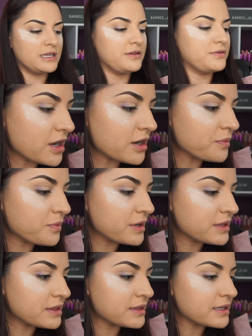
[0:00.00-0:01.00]
I'll start
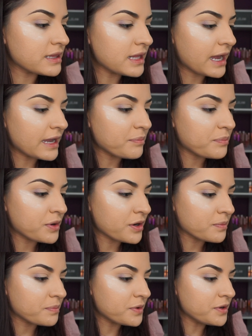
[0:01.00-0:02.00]
with the light
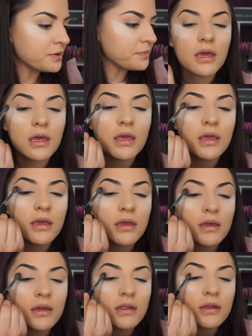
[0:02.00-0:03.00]
purple,
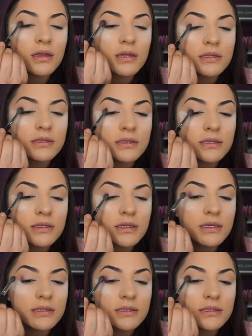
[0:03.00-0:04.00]
and let's
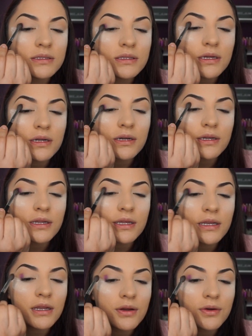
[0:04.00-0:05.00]
get
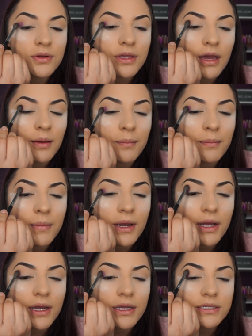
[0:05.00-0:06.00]
started. Oh yeah,
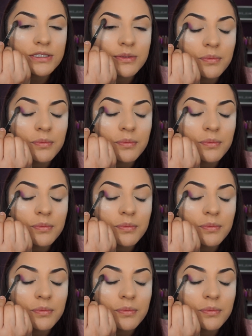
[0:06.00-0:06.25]
much